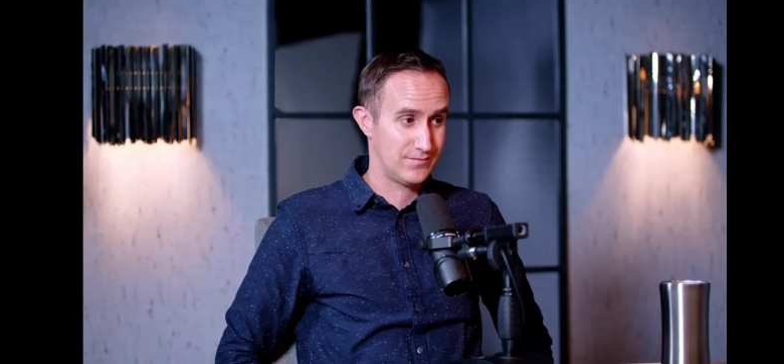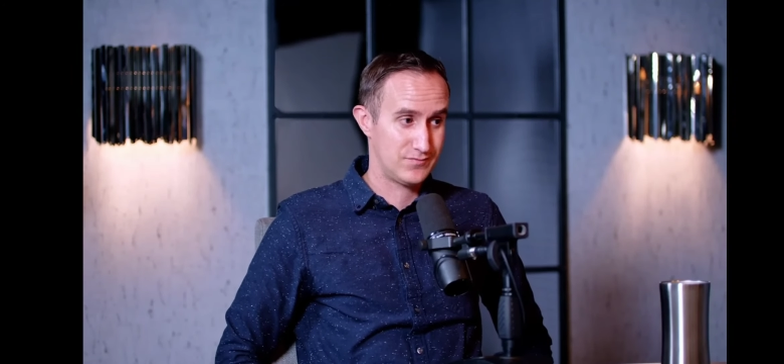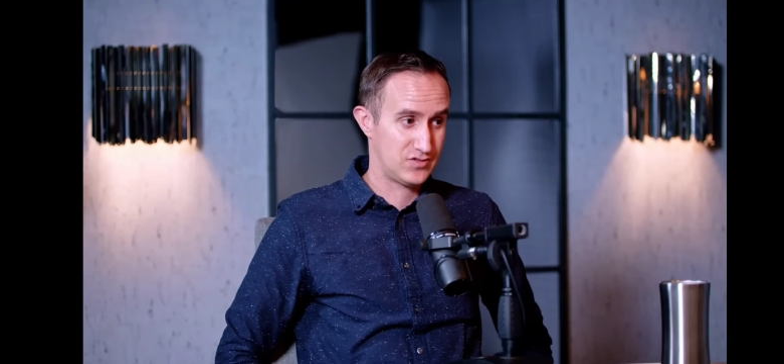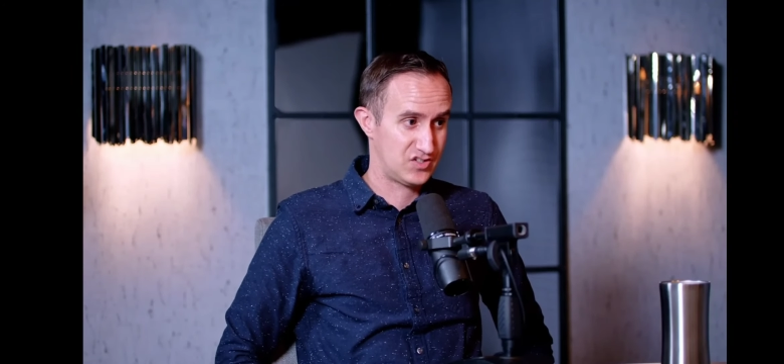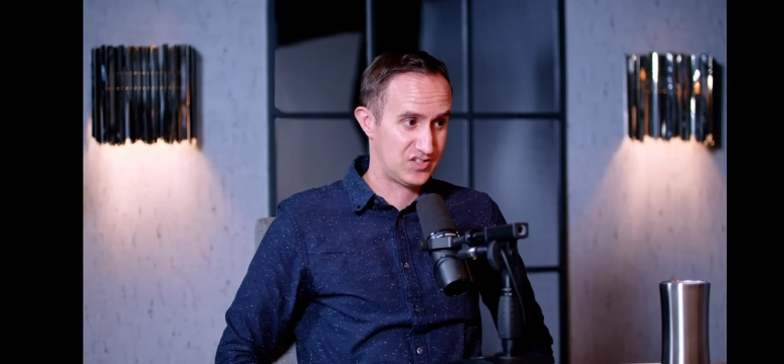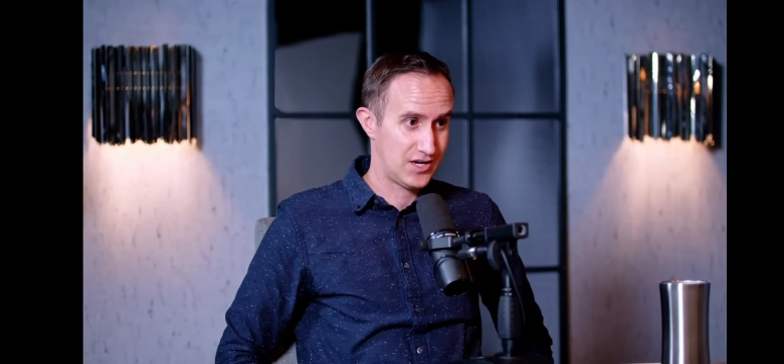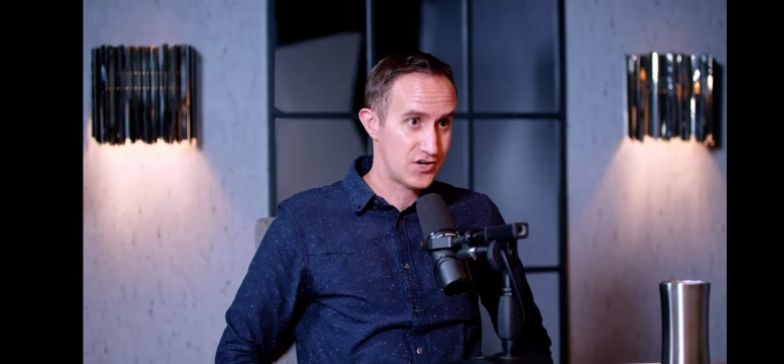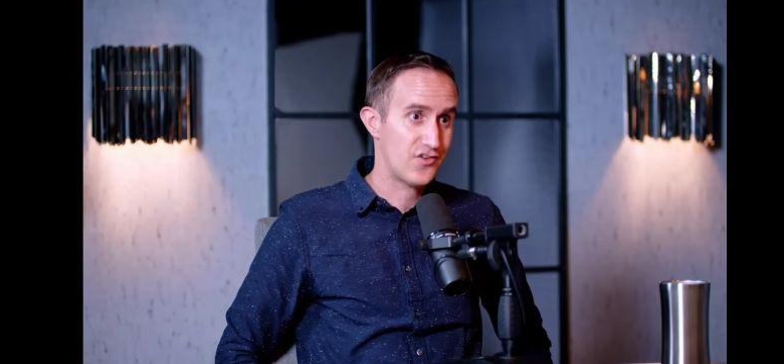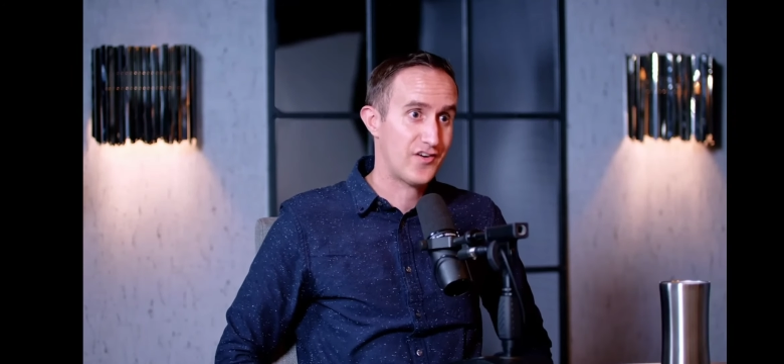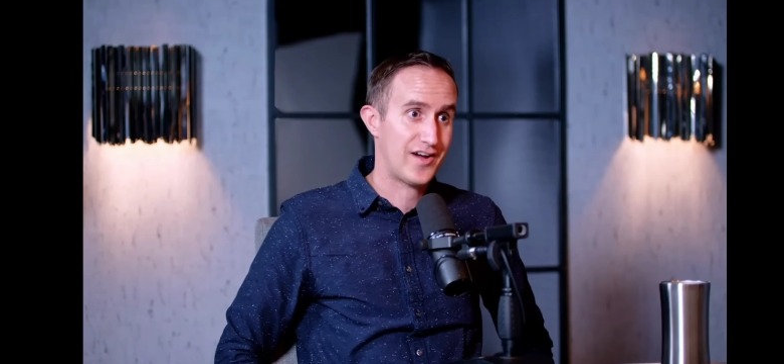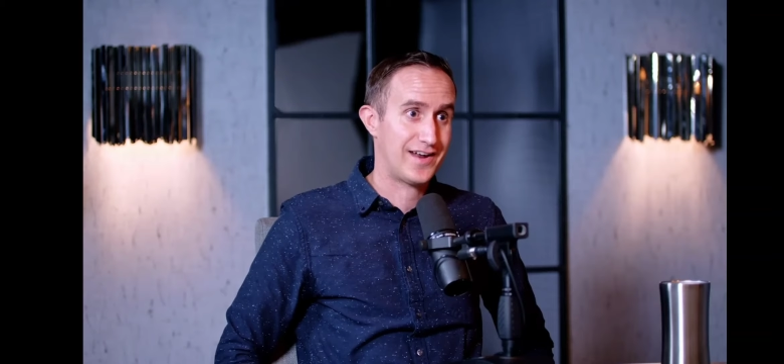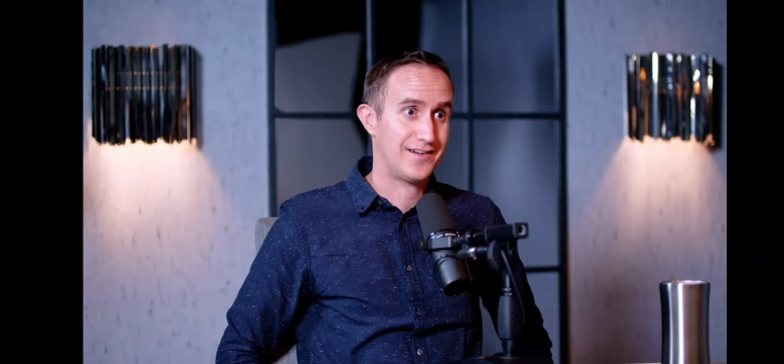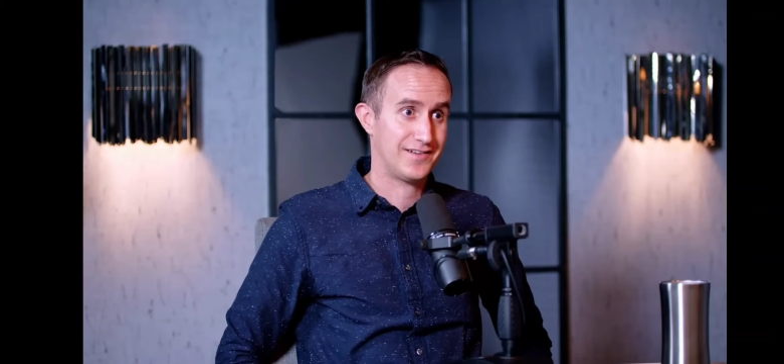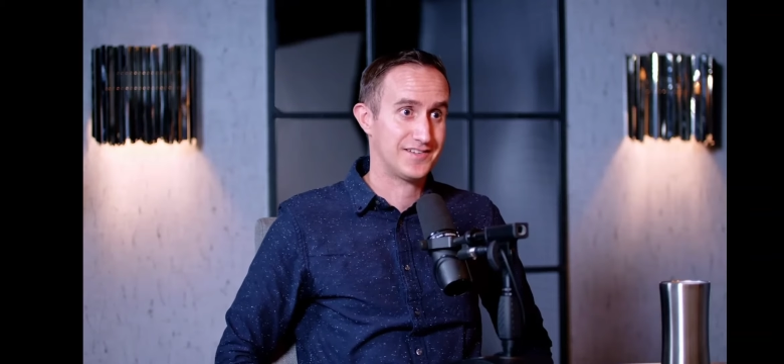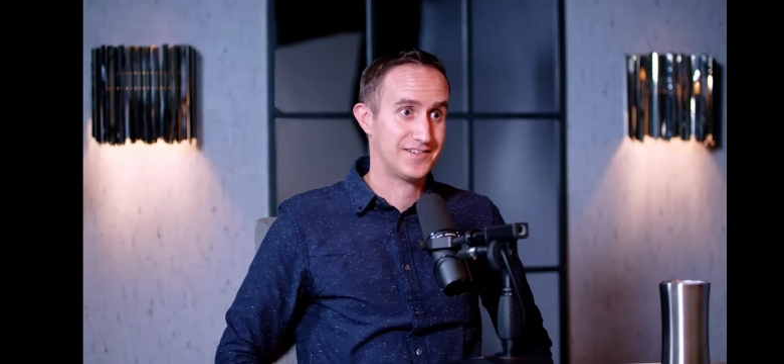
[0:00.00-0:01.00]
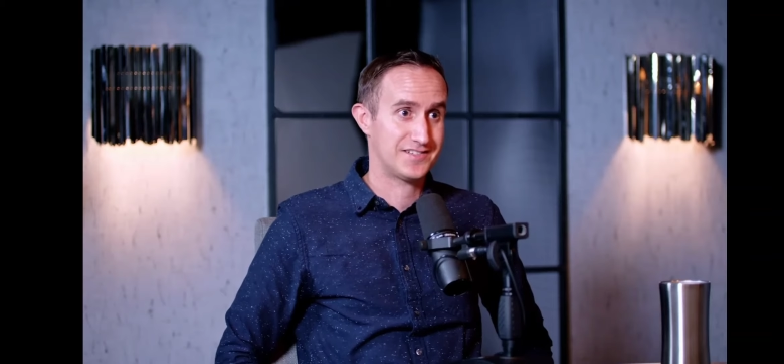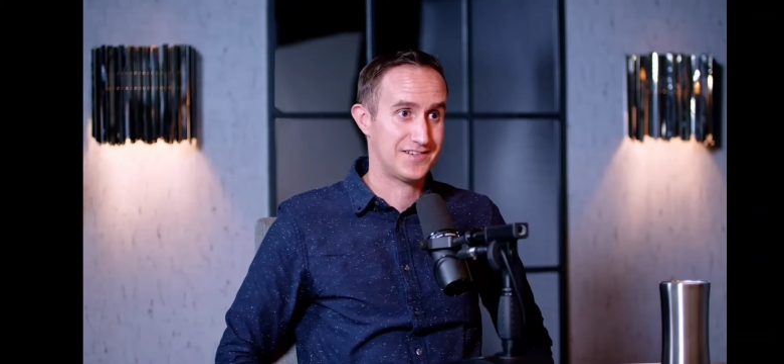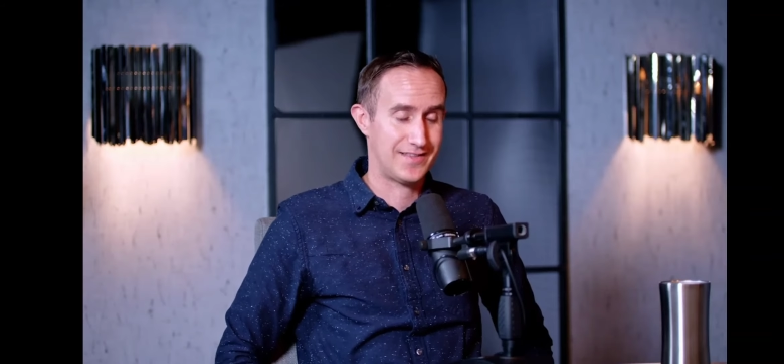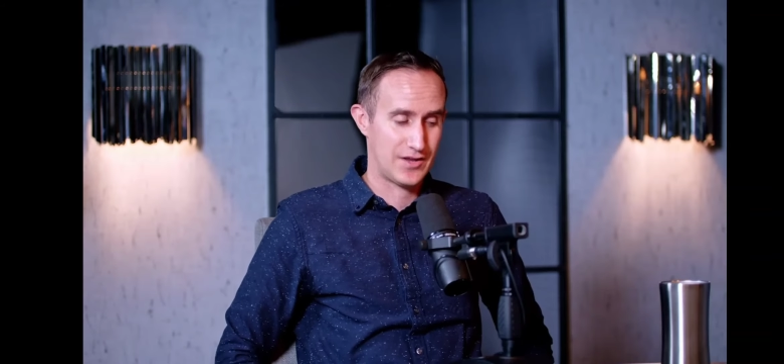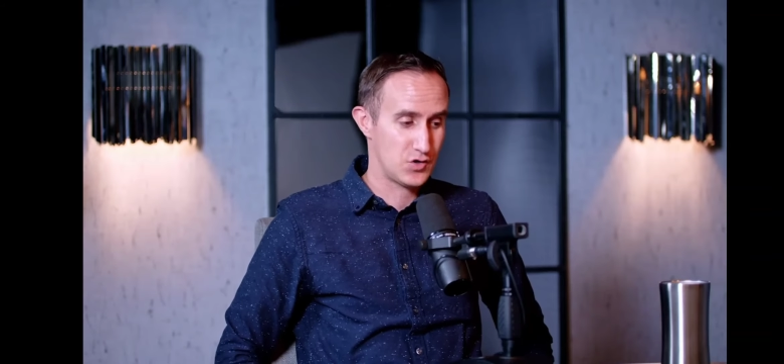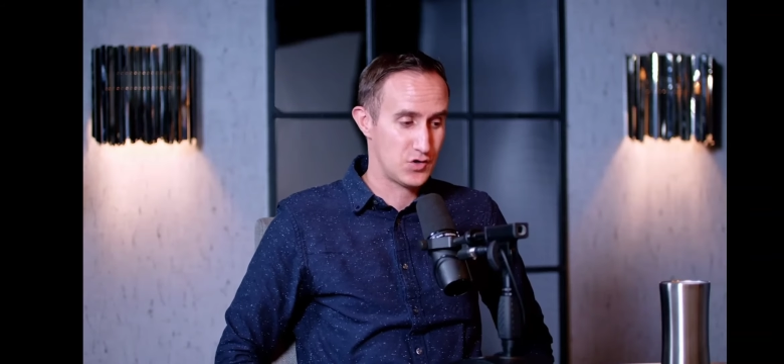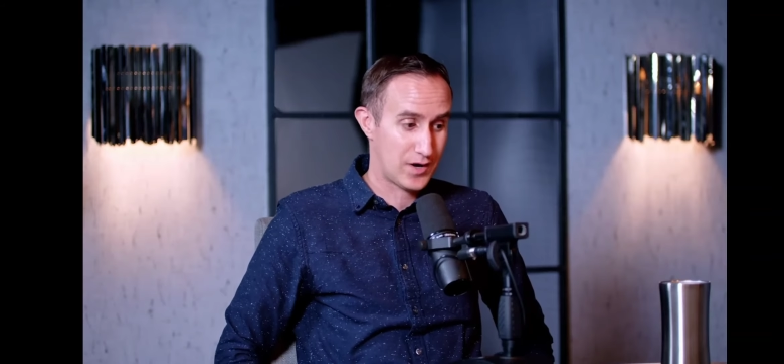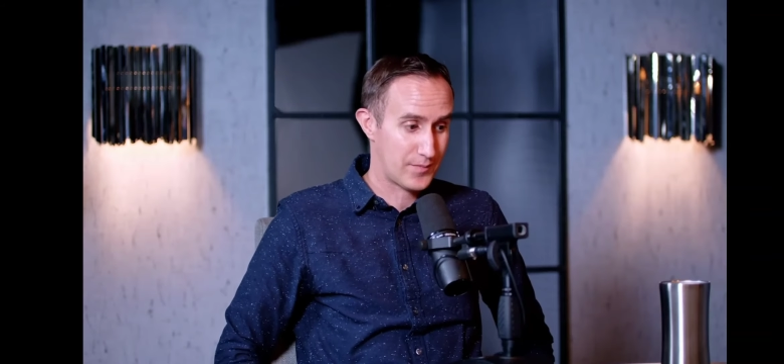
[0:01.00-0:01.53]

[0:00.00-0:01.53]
senior analyst, and then you'll